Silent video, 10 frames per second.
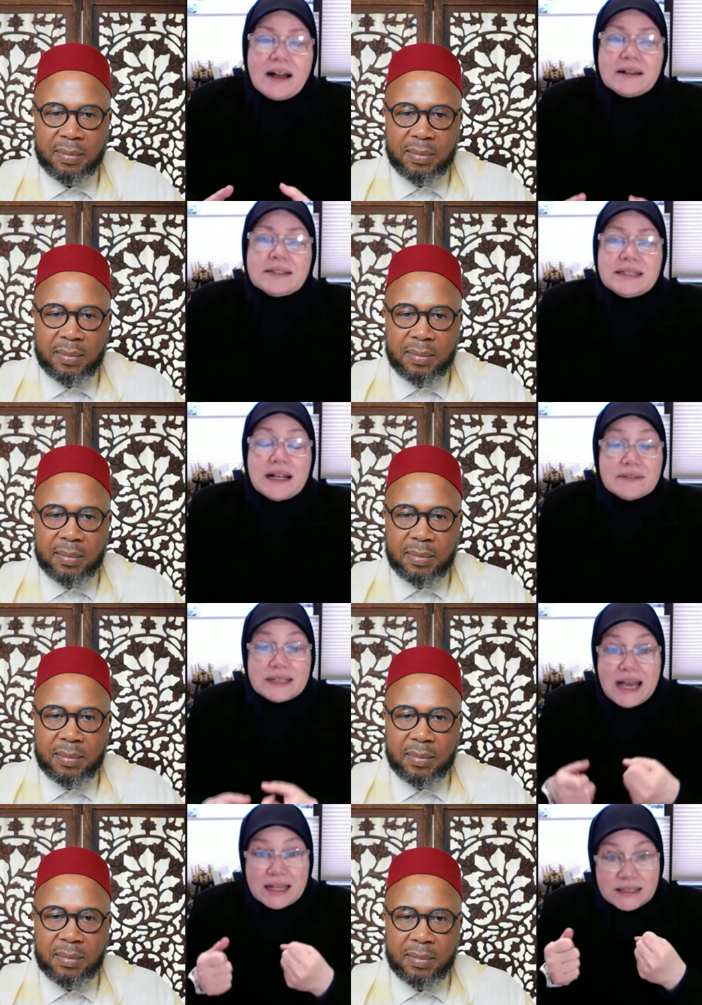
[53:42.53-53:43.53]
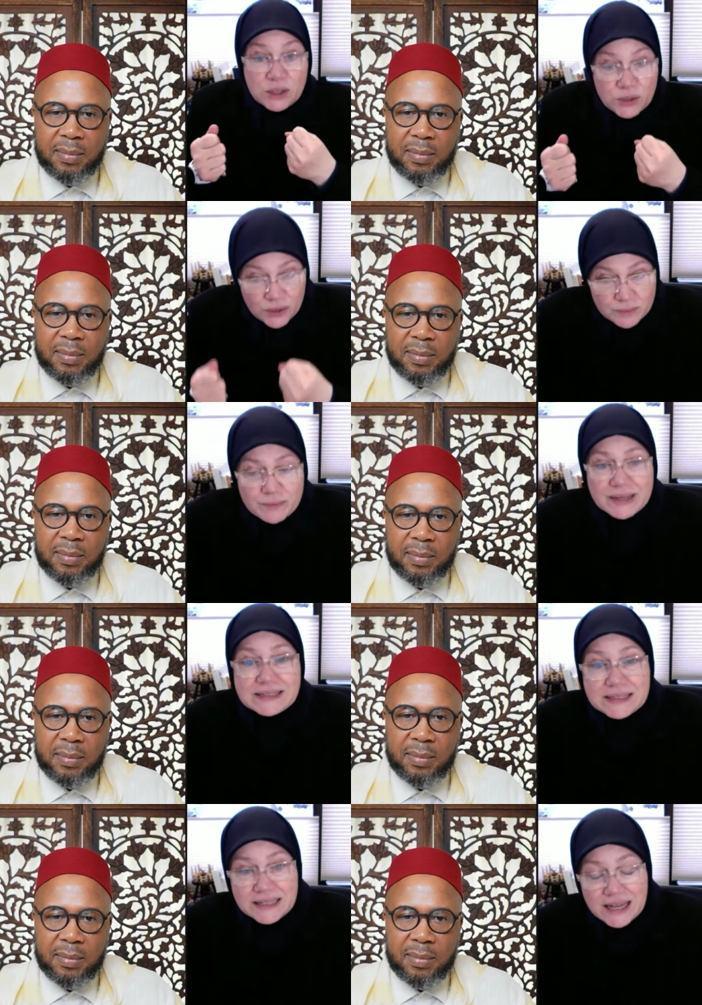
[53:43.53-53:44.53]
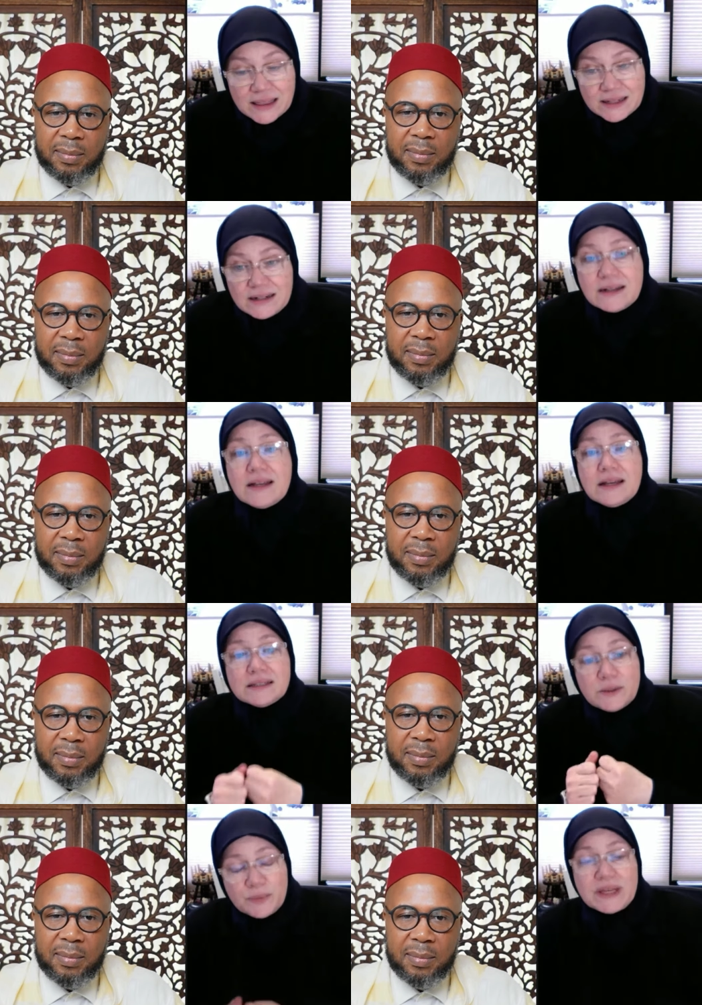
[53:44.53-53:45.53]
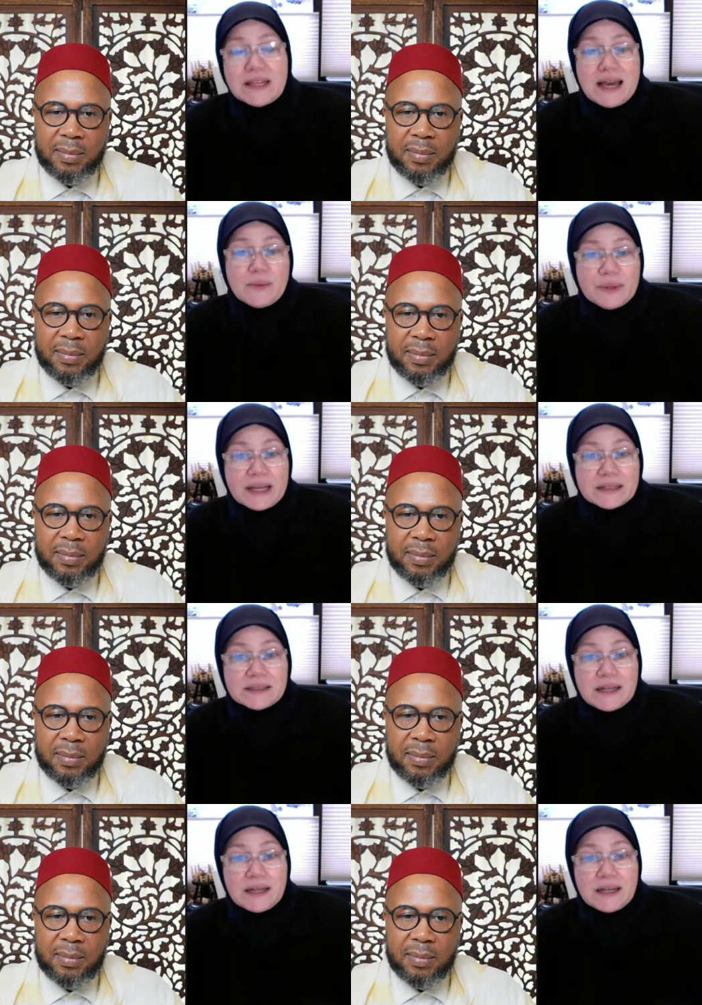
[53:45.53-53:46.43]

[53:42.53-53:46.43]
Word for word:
Speaker 1: ourselves as an ummah together to mm-hmm. be in that place